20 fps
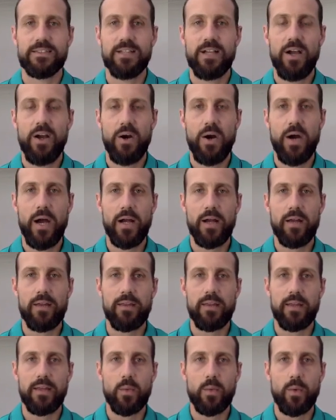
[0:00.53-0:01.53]
All right, I
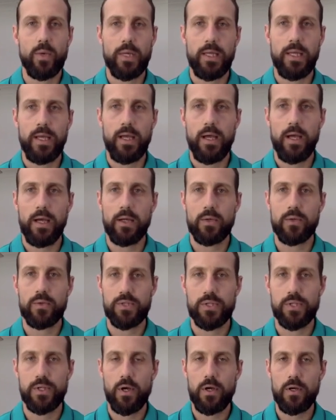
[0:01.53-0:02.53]
think we are good
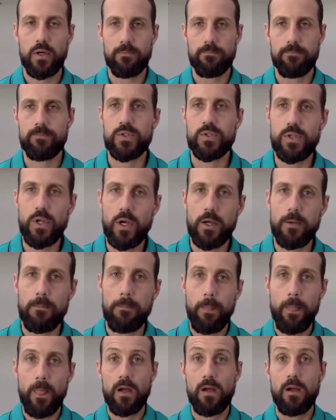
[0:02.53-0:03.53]
to go. So
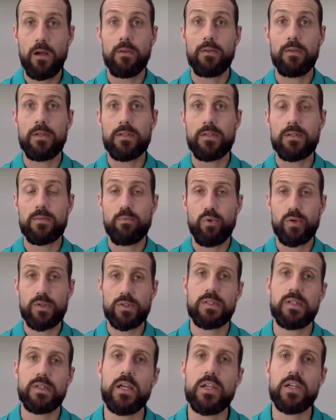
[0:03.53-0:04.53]
this
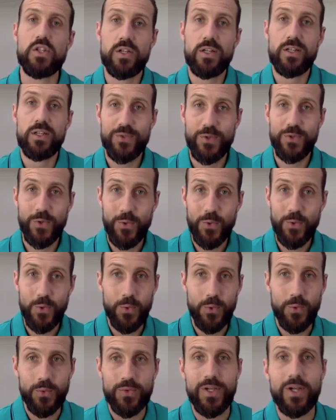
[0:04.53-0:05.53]
presentation is
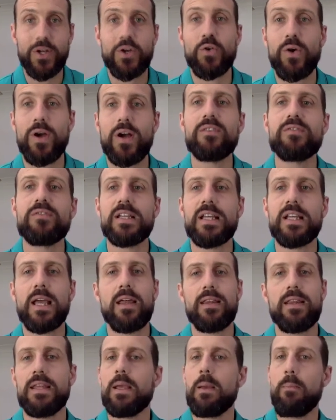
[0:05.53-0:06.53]
called Crafting
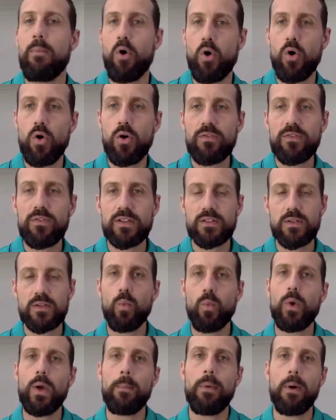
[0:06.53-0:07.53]
the Perfect
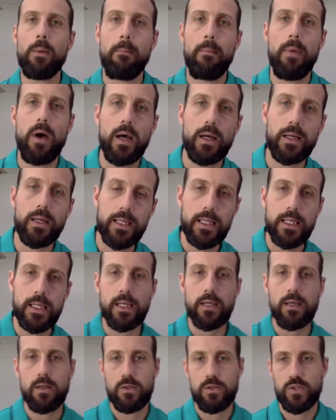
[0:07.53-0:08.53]
Web
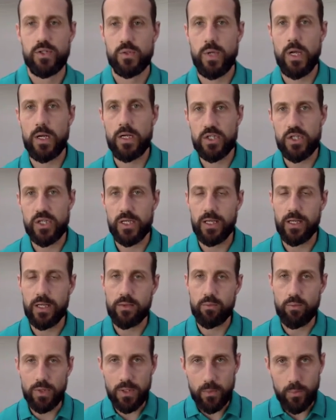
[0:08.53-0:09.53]
Marketing Strategy.
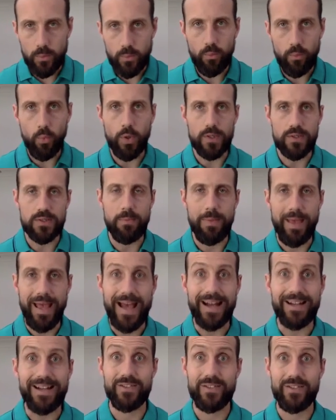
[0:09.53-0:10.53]
And really what it's
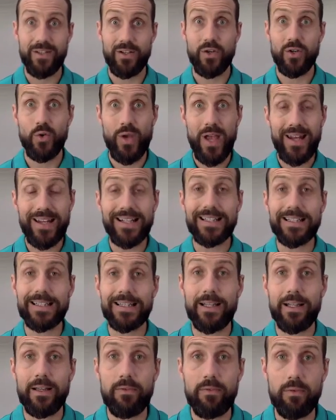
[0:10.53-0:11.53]
about is creating
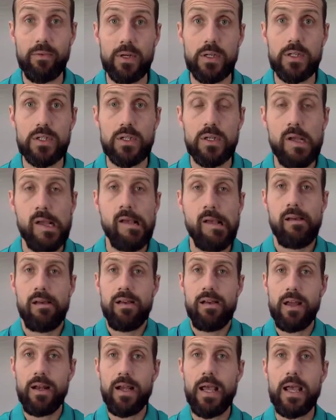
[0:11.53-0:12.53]
leverage,
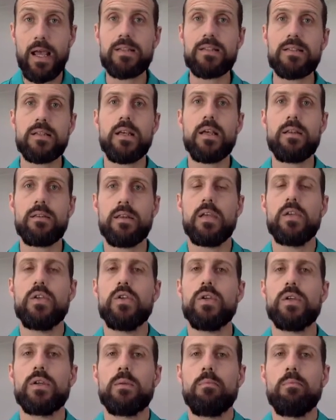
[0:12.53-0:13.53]
an asset that
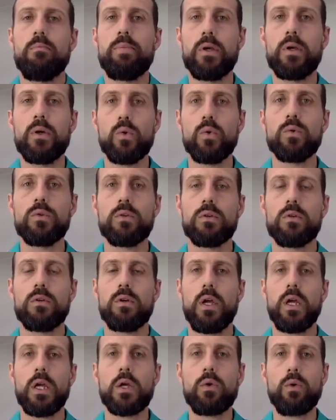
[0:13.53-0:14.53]
you can build
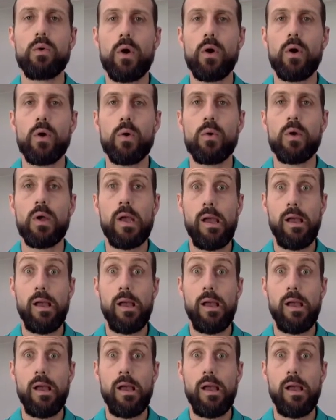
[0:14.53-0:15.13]
and grow